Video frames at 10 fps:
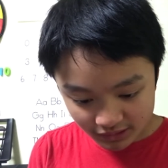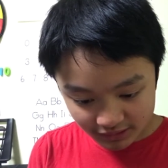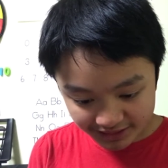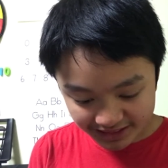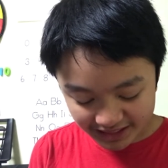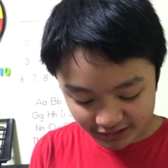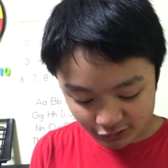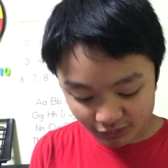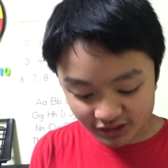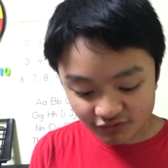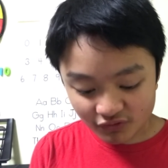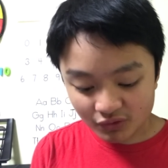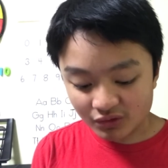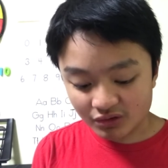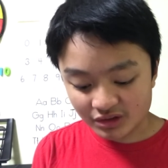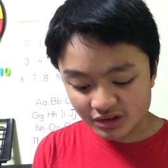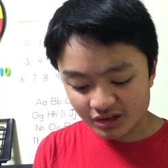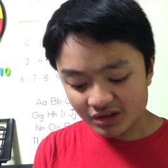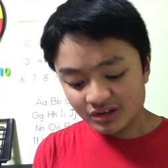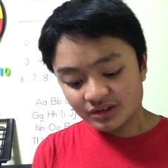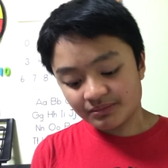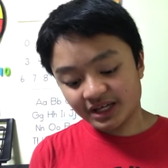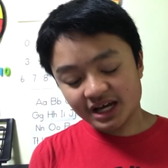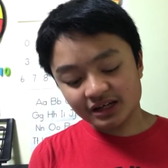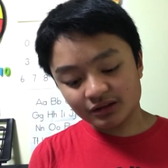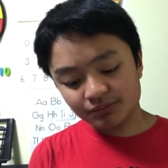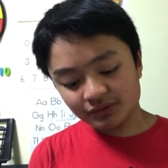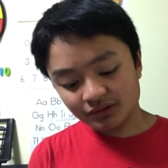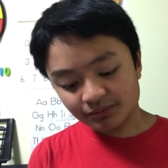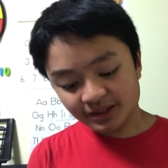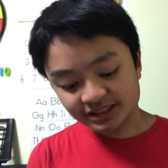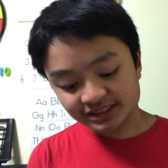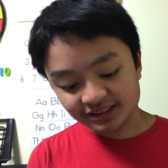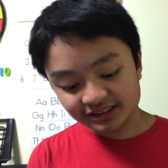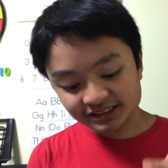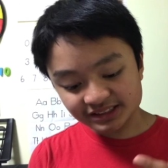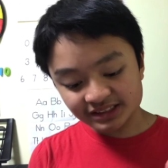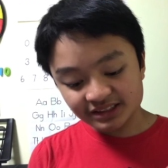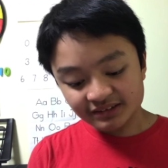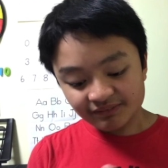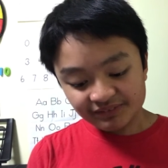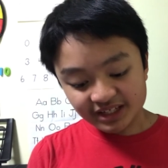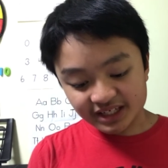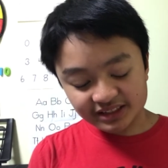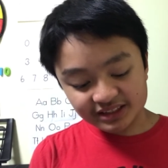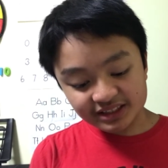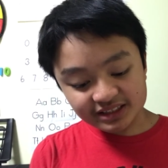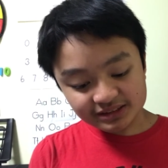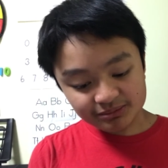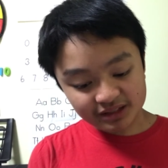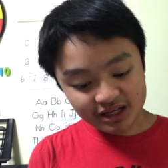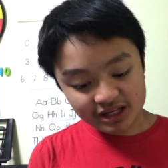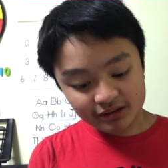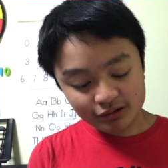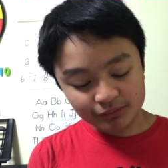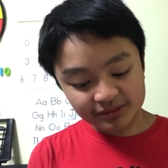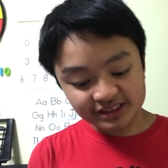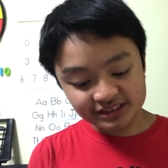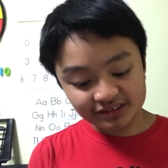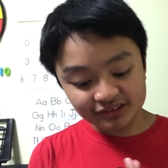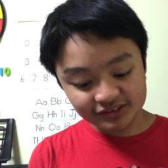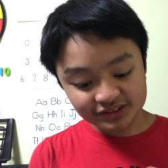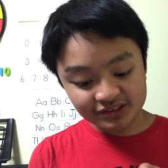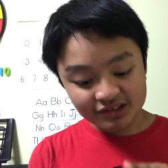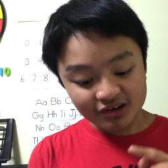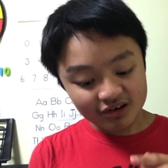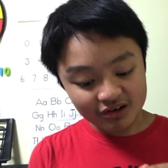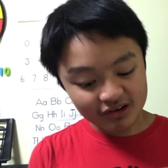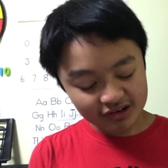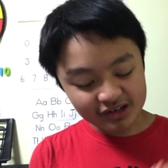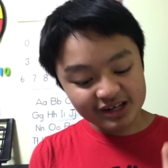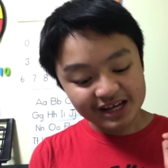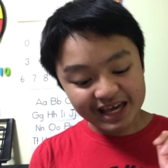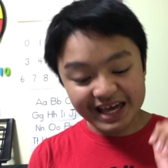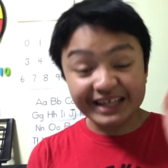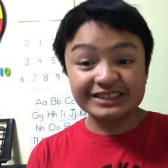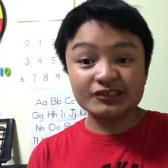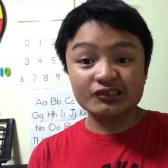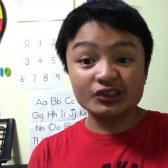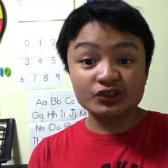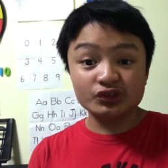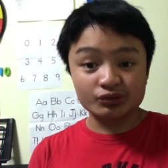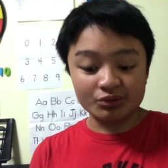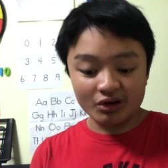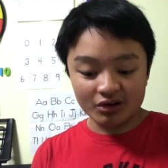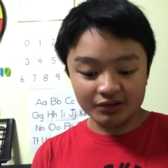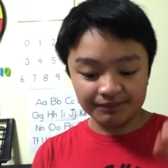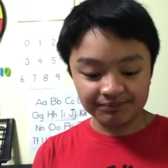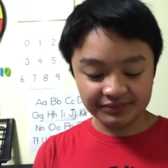like 24 mechanical pencils. And these mechanical pencils are extra strong.